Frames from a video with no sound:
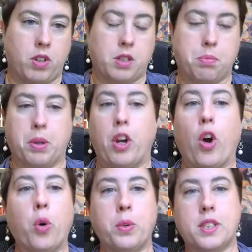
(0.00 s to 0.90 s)
it's probably
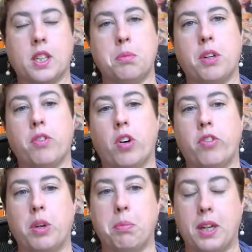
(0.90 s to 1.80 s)
always going to be
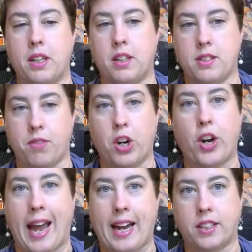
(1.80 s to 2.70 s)
evolving, but it is
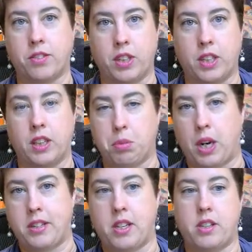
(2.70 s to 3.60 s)
very actively in the
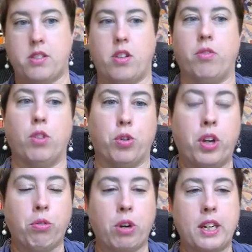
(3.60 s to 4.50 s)
process of
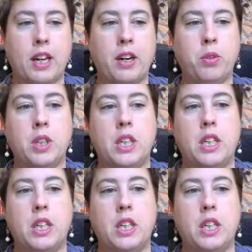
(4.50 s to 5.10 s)
learning right now.